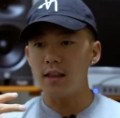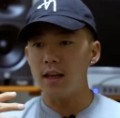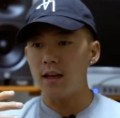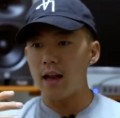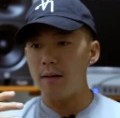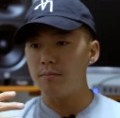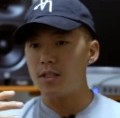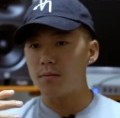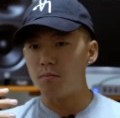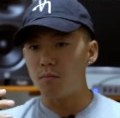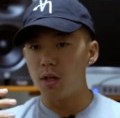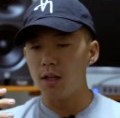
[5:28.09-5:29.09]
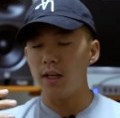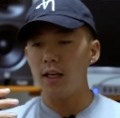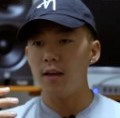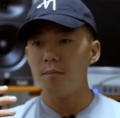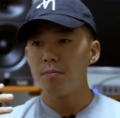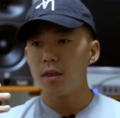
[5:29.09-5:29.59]
that I'm just
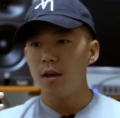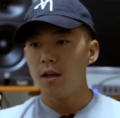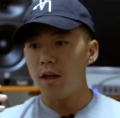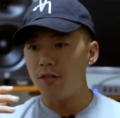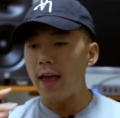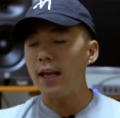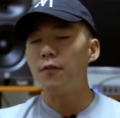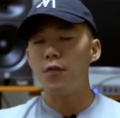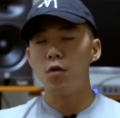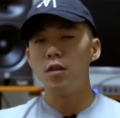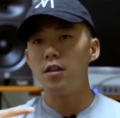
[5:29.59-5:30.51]
really thankful